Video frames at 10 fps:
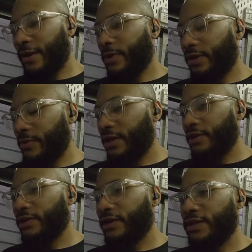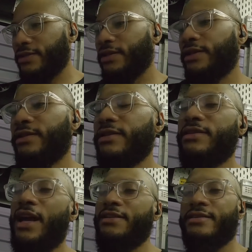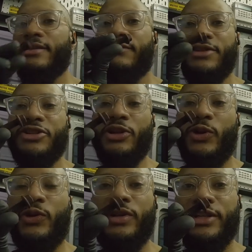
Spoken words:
millimeter is the size of the original, is